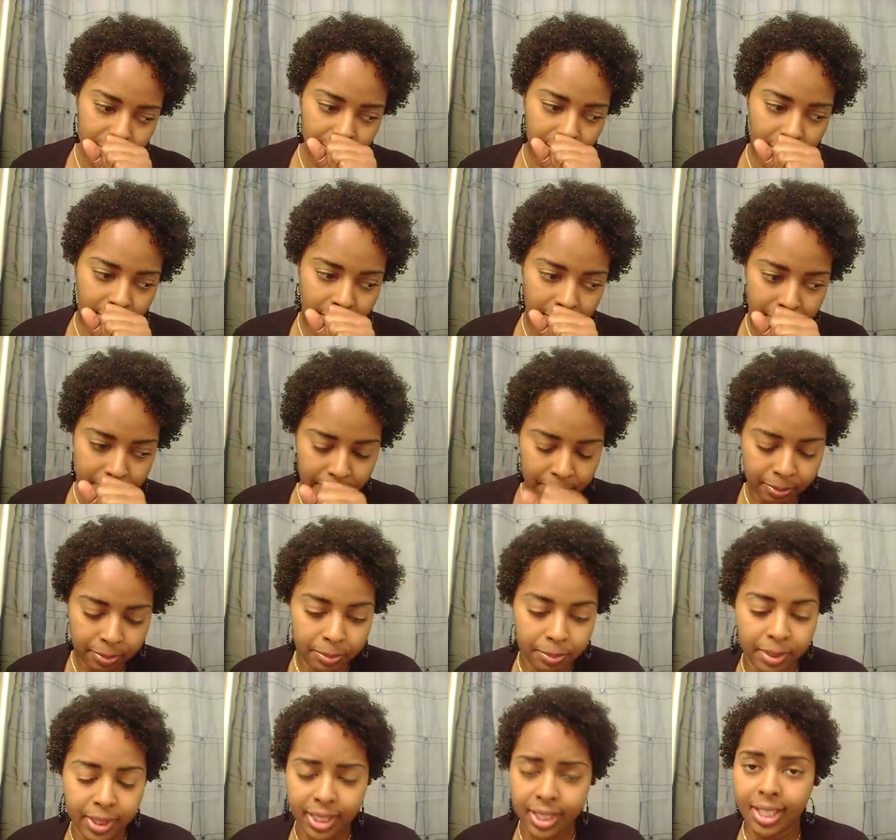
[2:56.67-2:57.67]

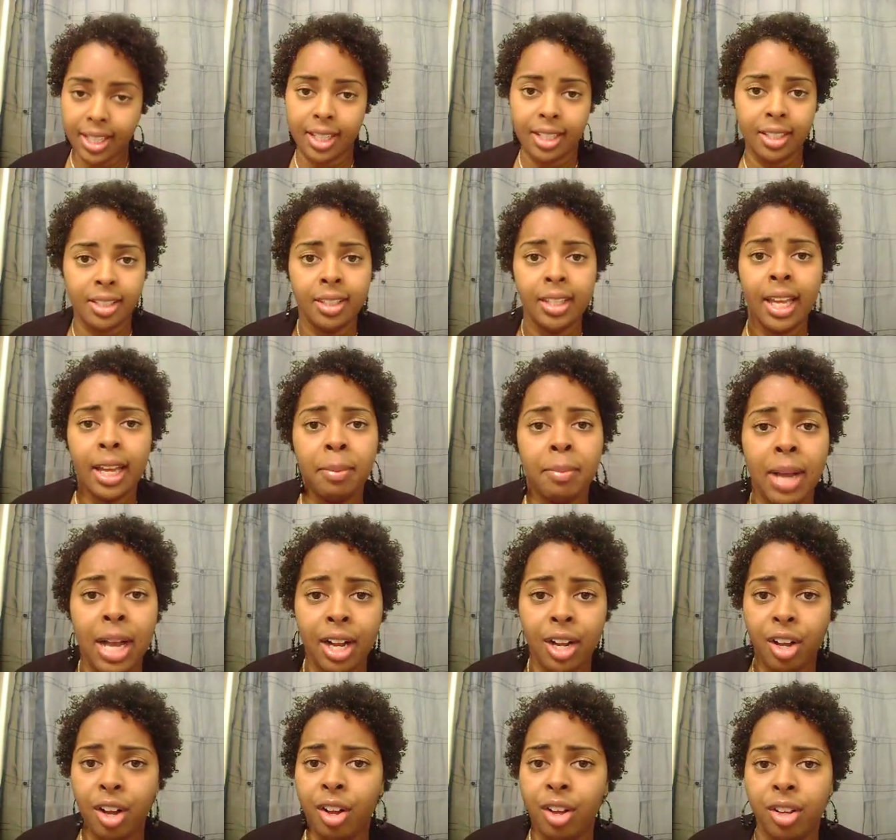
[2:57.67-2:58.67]
Um, but again, like
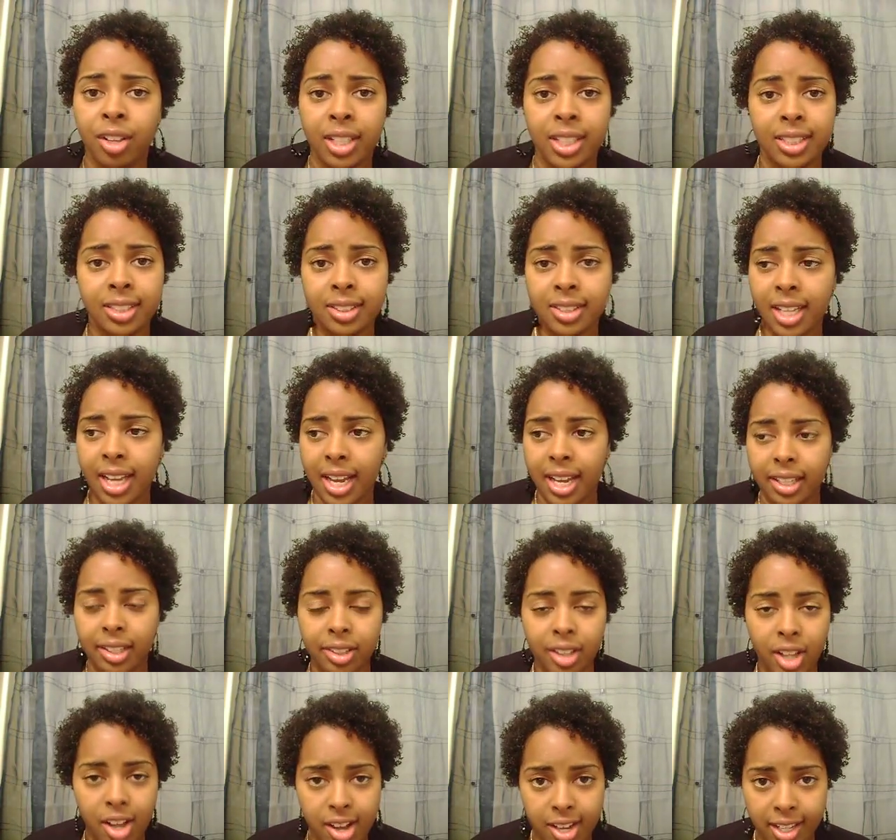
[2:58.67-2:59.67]
my goal is
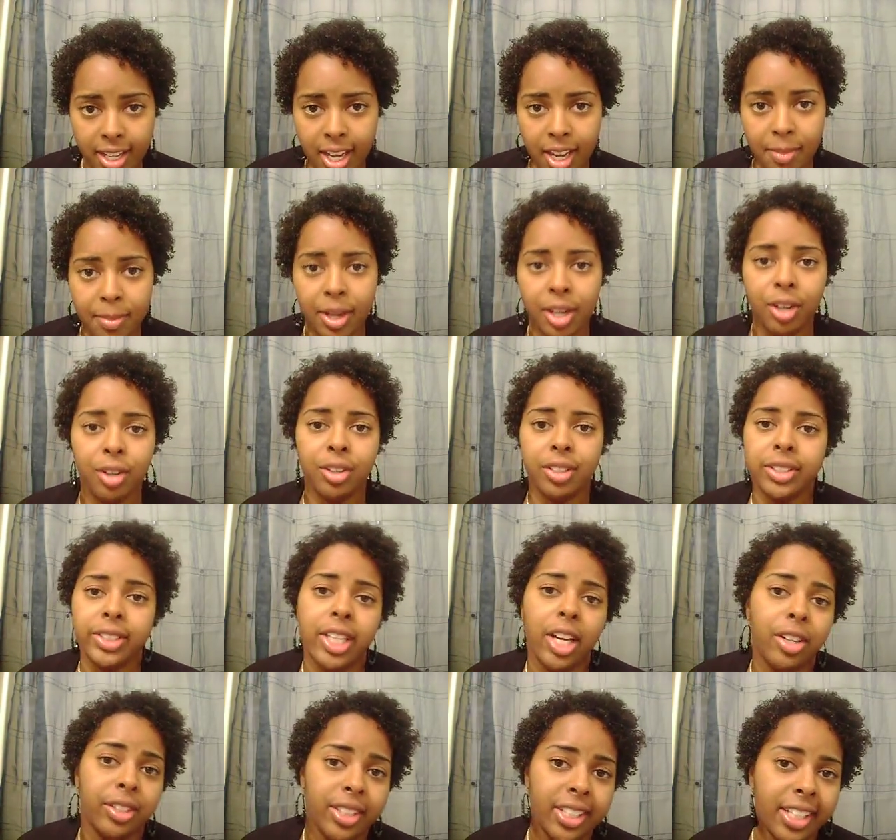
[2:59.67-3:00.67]
not long hair. My goal is
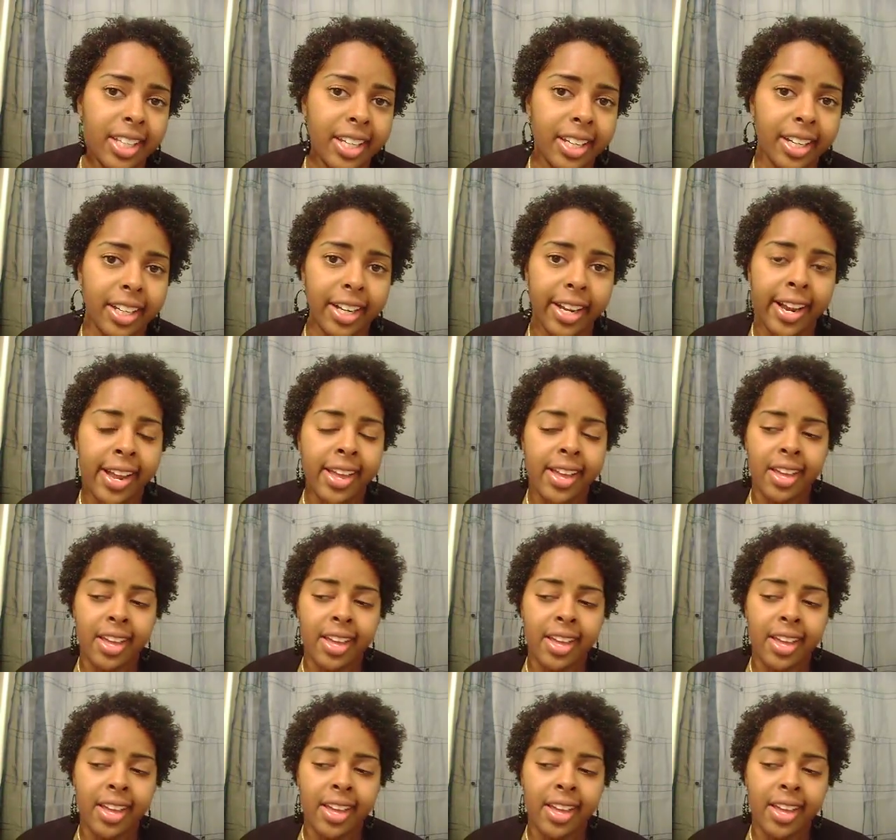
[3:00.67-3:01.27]
healthy hair.